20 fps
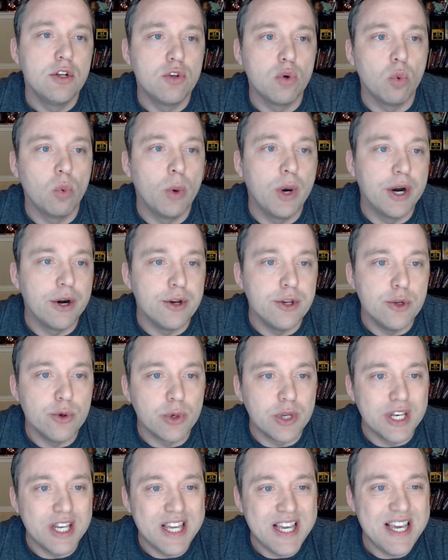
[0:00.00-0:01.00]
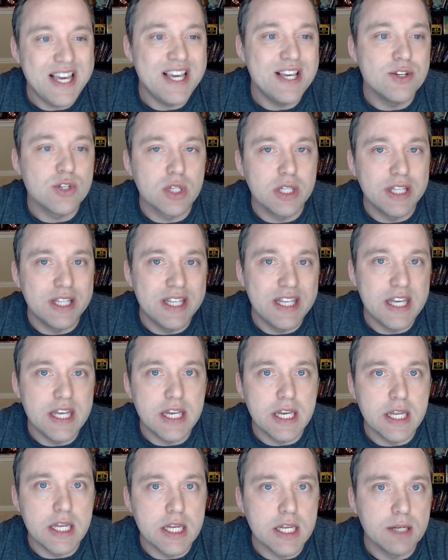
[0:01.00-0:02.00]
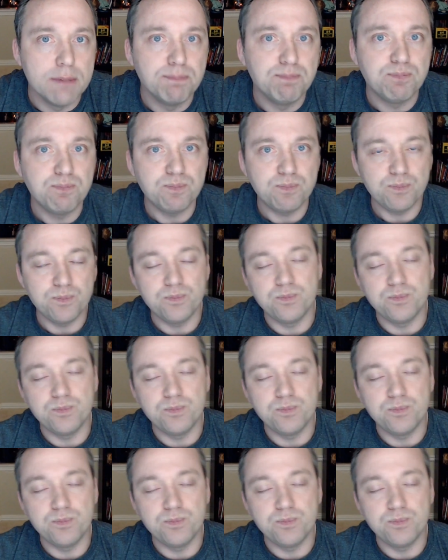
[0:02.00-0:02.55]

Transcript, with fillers: to where you can easily get in,